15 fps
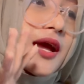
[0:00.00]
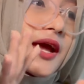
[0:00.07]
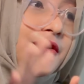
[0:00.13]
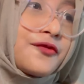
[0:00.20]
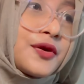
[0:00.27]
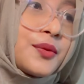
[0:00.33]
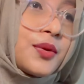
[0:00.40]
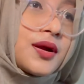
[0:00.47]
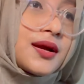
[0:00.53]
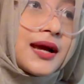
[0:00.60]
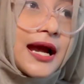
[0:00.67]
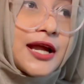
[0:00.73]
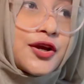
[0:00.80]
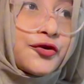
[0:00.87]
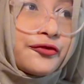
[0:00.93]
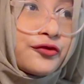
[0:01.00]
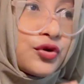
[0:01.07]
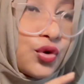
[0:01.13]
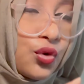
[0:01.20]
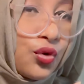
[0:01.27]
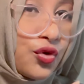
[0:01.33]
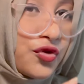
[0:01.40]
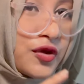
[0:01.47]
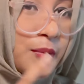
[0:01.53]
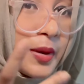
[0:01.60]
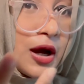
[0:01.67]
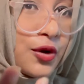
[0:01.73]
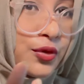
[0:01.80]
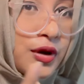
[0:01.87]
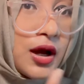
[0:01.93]
everyone kind of knows
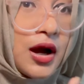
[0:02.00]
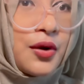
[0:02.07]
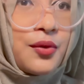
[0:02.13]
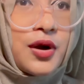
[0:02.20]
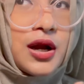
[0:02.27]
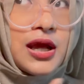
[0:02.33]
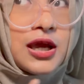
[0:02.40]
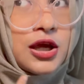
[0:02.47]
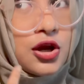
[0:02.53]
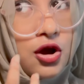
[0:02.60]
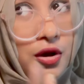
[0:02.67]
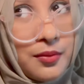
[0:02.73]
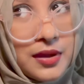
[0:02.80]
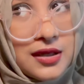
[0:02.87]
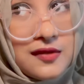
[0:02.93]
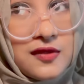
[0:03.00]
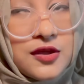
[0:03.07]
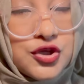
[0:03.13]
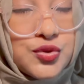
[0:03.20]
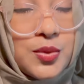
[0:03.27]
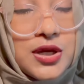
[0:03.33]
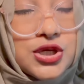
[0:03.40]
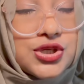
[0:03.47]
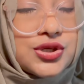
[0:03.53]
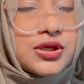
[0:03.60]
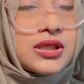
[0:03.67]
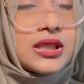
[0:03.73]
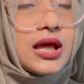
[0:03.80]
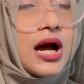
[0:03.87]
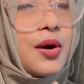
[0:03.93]
about our economic
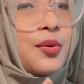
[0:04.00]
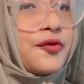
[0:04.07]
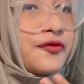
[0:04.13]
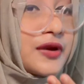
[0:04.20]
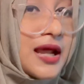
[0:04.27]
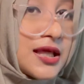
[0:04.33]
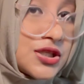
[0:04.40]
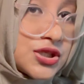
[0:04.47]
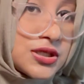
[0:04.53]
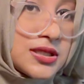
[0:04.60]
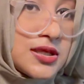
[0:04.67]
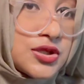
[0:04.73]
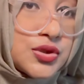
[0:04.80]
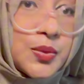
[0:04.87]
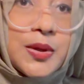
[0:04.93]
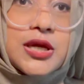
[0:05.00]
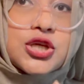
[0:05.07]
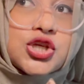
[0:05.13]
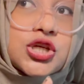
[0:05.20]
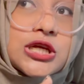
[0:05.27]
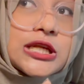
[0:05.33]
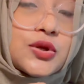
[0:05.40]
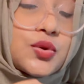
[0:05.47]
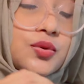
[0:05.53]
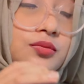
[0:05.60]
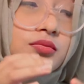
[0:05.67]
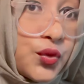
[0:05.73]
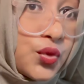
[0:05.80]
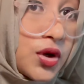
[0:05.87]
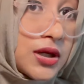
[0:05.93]
situation, our financial
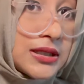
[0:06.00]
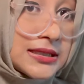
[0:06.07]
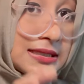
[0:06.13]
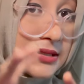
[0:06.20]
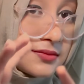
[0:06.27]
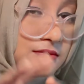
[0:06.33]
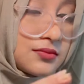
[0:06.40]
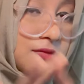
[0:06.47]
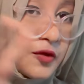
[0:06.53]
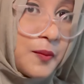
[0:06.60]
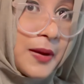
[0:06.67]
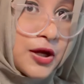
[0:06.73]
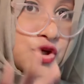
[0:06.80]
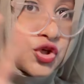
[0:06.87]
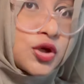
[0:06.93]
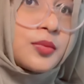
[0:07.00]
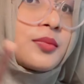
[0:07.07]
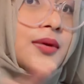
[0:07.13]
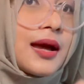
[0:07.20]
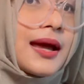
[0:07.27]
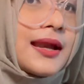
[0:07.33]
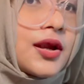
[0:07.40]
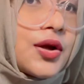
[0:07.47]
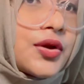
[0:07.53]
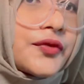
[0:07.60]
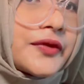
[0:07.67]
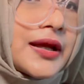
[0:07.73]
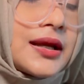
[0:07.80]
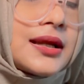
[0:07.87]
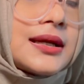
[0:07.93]
situation, world spectrum and all
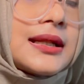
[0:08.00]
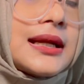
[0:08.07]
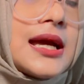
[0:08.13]
of that.